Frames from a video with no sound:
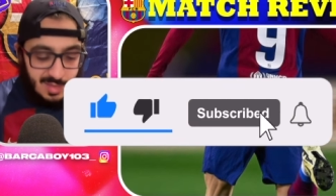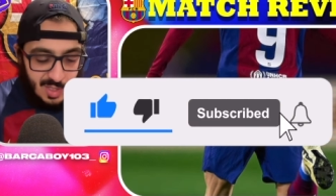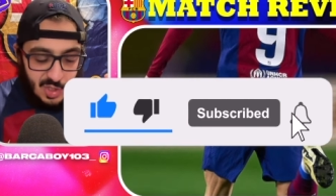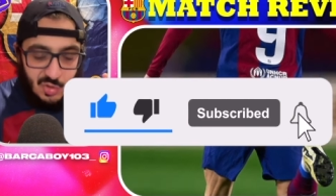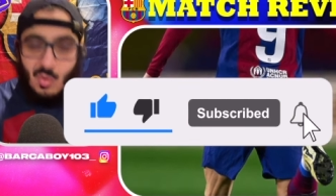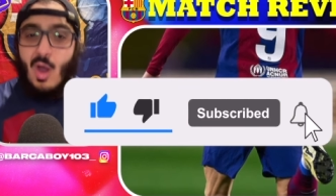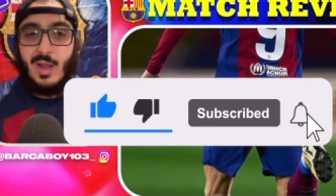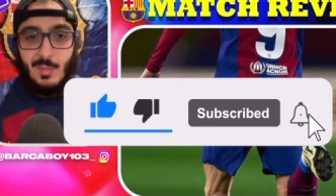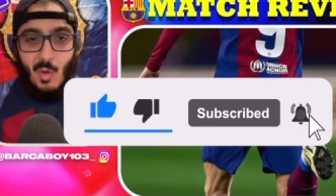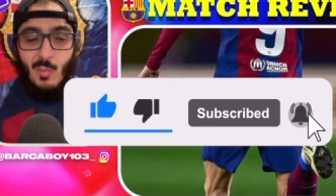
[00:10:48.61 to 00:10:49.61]

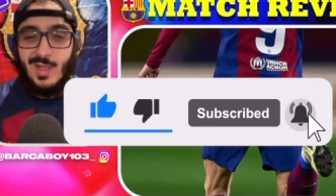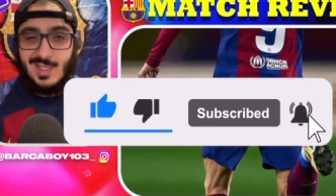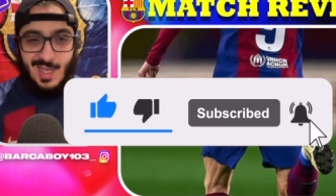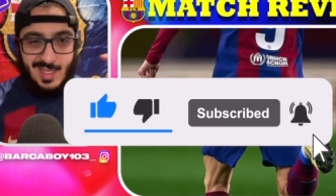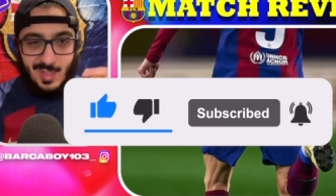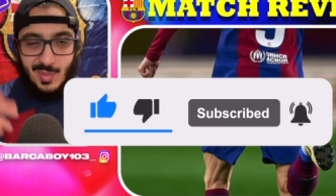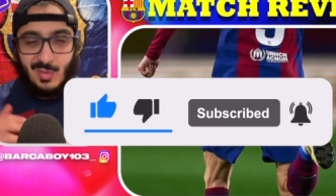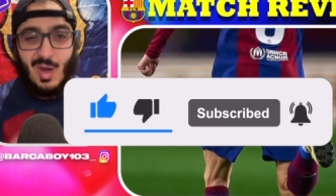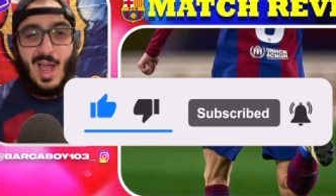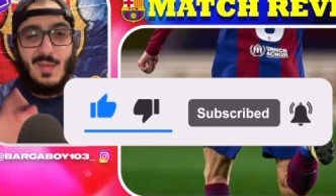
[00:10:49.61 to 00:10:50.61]
destroying moments and
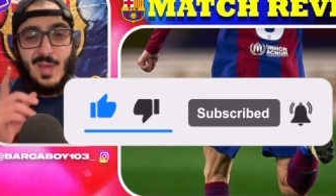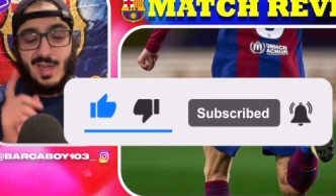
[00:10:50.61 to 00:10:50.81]
subscribe.